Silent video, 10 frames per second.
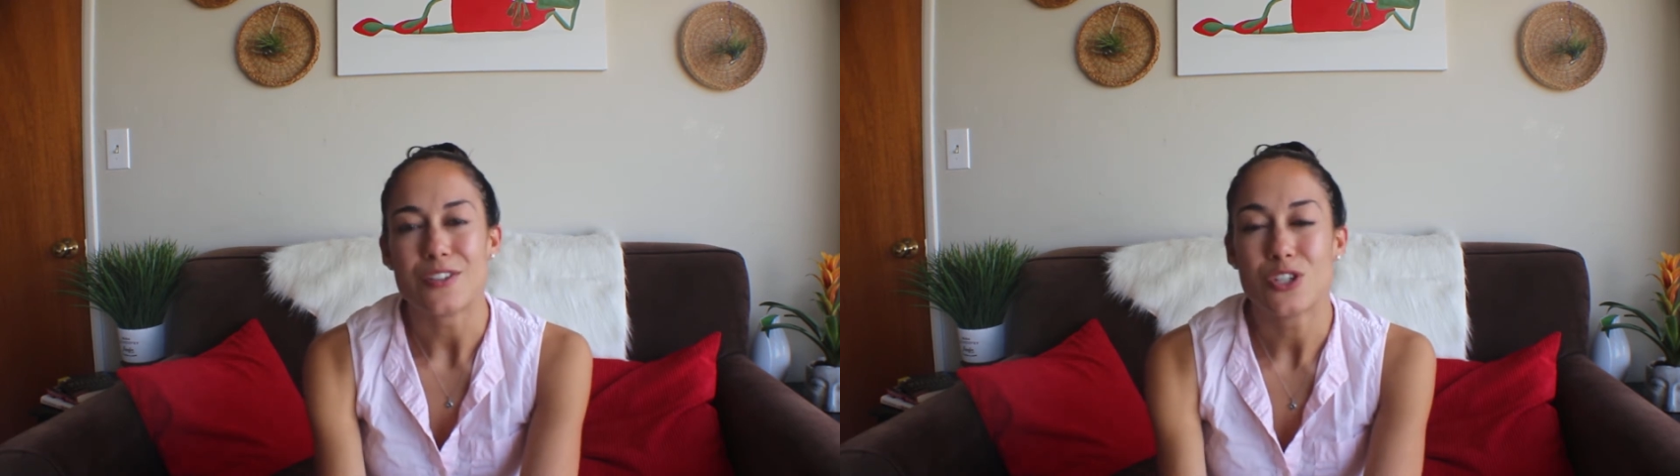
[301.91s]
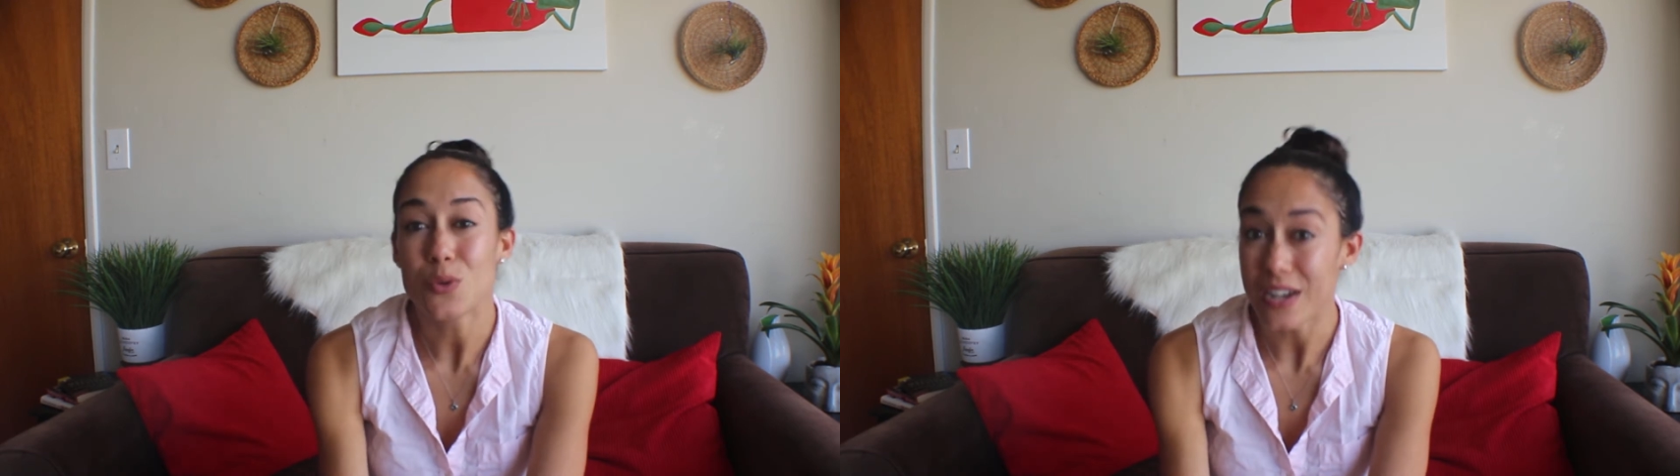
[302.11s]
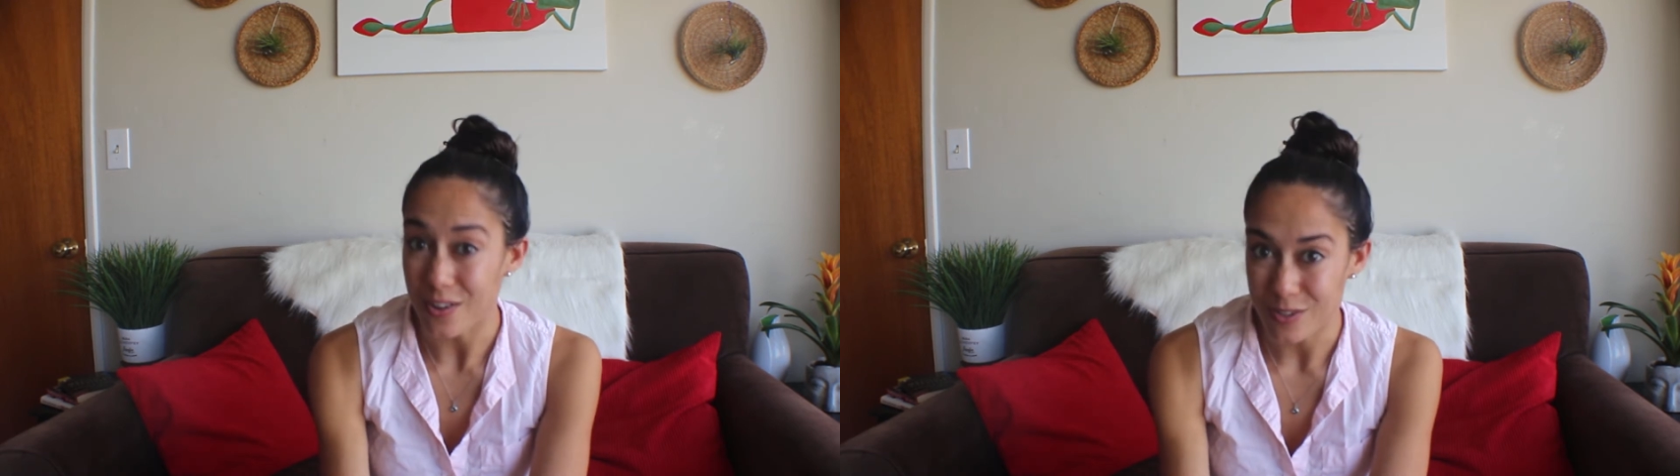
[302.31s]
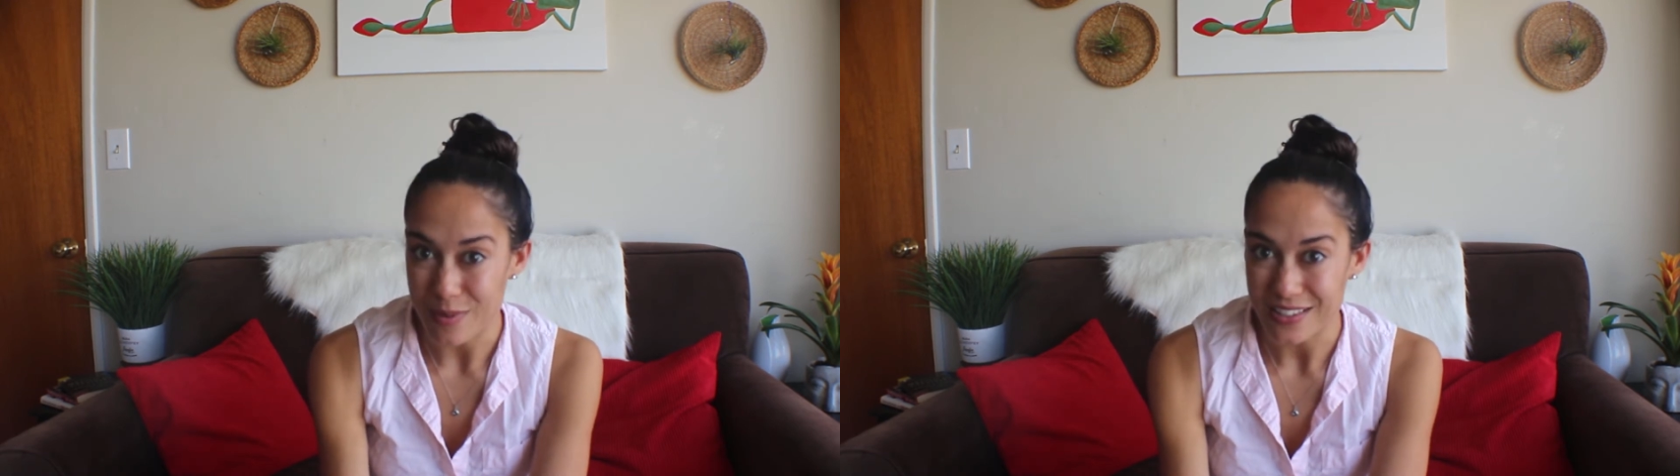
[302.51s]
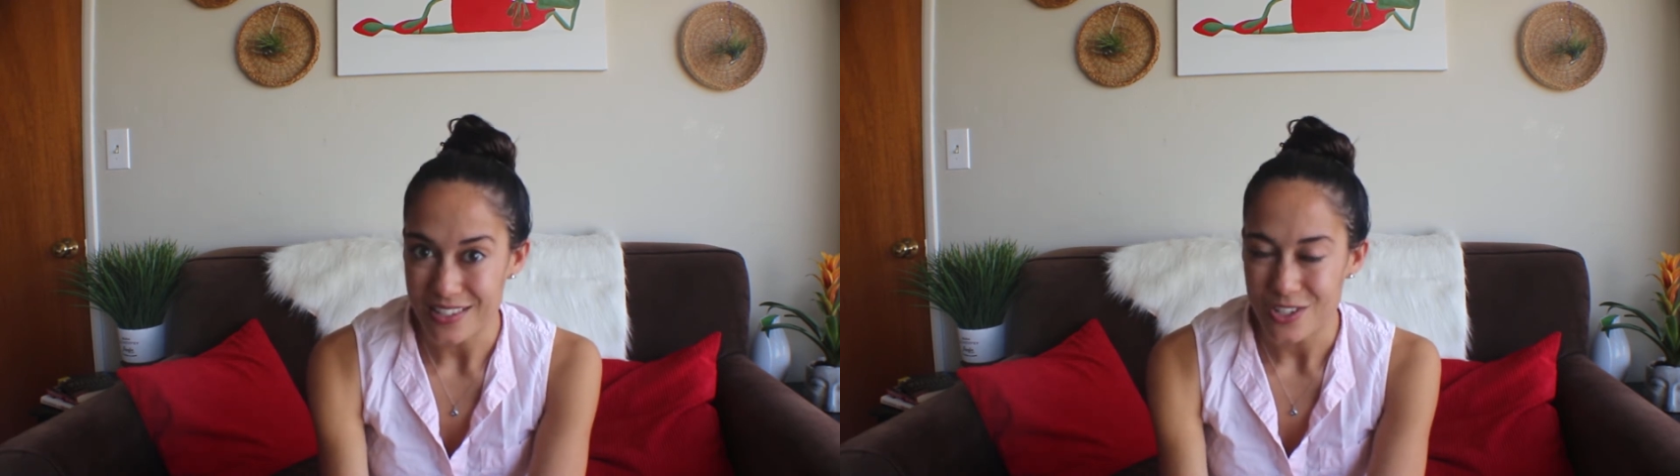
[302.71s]
2
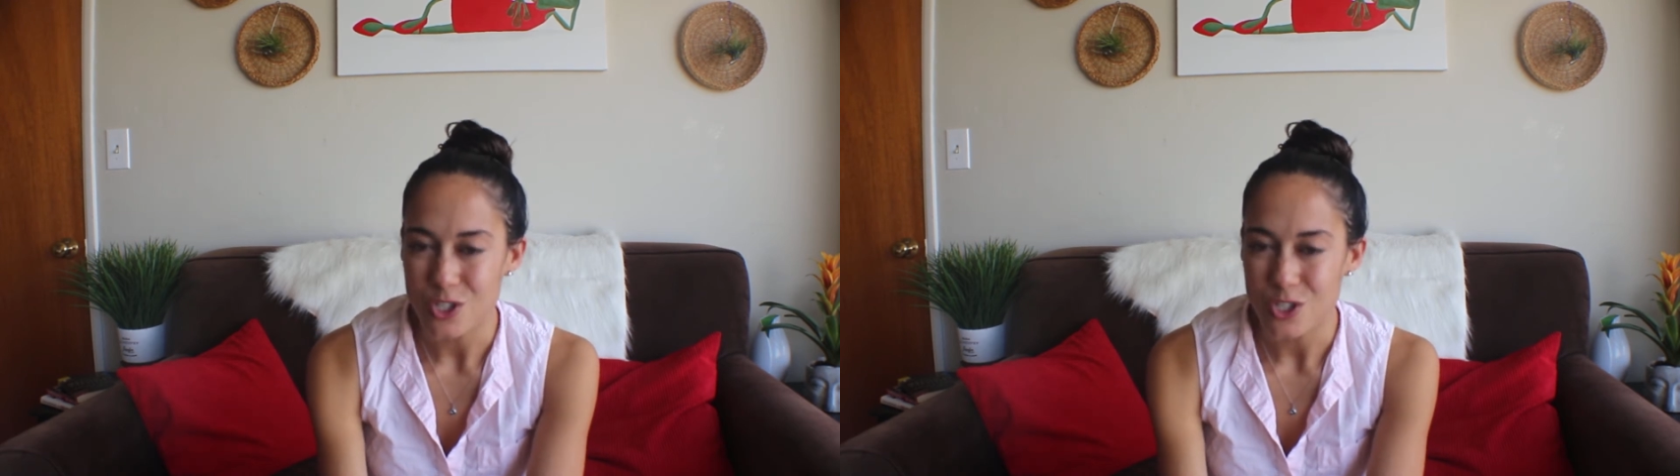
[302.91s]
announcements.